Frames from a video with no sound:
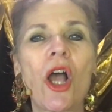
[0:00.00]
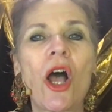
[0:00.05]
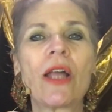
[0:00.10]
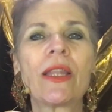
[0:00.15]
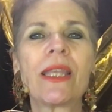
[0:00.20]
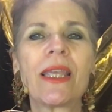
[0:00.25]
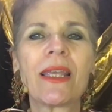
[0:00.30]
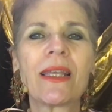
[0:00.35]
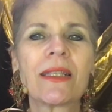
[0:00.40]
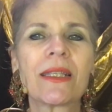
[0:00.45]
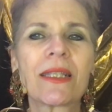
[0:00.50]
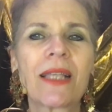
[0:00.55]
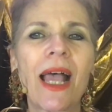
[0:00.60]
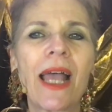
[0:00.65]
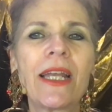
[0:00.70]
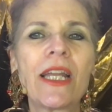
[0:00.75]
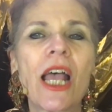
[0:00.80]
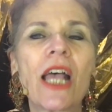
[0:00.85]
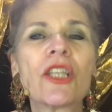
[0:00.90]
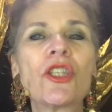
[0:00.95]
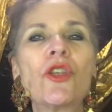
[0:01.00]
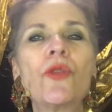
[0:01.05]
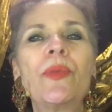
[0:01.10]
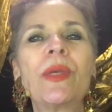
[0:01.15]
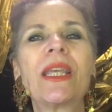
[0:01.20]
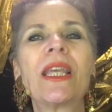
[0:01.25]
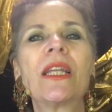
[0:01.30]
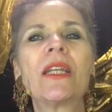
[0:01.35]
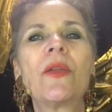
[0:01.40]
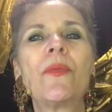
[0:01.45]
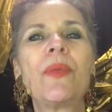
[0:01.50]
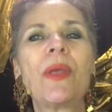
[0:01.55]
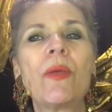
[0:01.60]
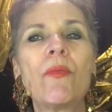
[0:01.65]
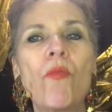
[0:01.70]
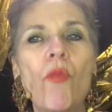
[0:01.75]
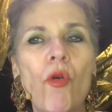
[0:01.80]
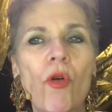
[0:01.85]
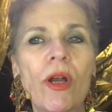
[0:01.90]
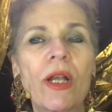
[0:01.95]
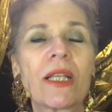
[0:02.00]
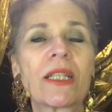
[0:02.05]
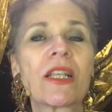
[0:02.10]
on the inside as you begin to be more